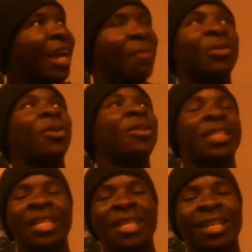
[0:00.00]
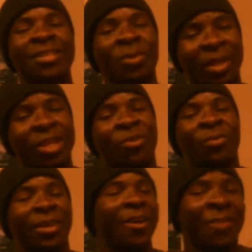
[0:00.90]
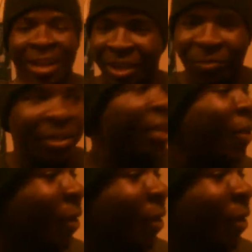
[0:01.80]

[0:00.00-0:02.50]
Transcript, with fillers: I'm a dark skinned nigga, so get over it. Alright, here we go.